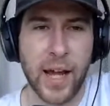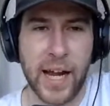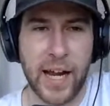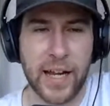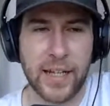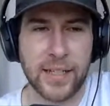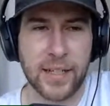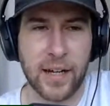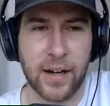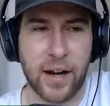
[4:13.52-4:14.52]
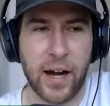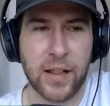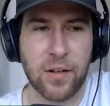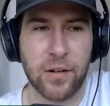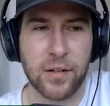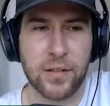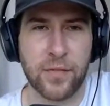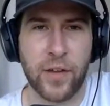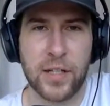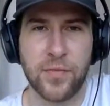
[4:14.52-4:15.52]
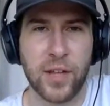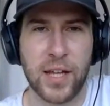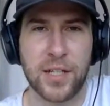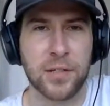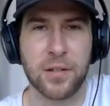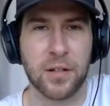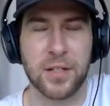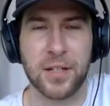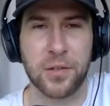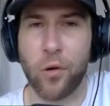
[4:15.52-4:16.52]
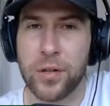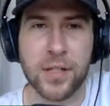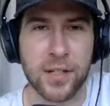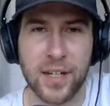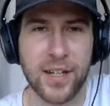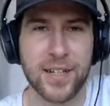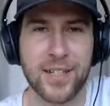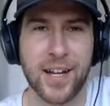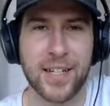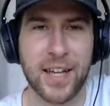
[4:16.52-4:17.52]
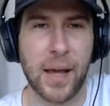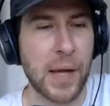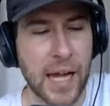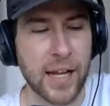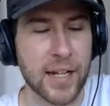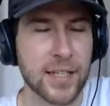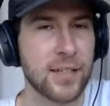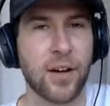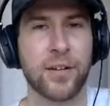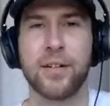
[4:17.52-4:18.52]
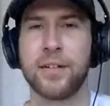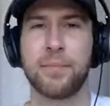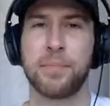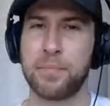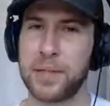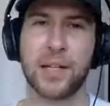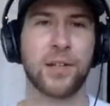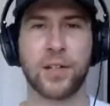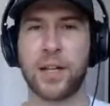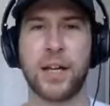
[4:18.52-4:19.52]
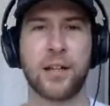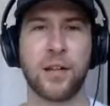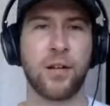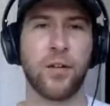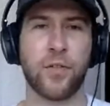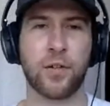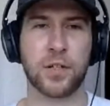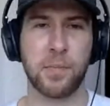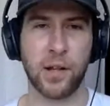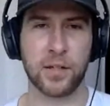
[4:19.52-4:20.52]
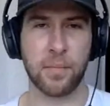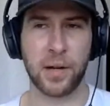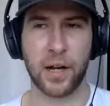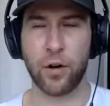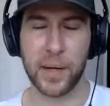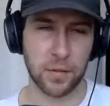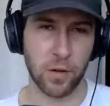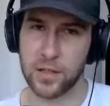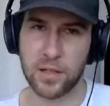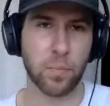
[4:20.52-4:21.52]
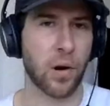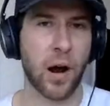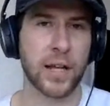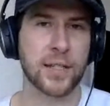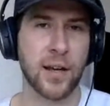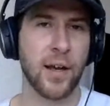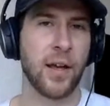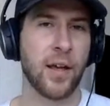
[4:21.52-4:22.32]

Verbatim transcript: And uh, I thought defensively, he just looked exhausted in yesterday's game. Again, that's not potentially anything new for Khris Middleton, but I almost wasn't surprised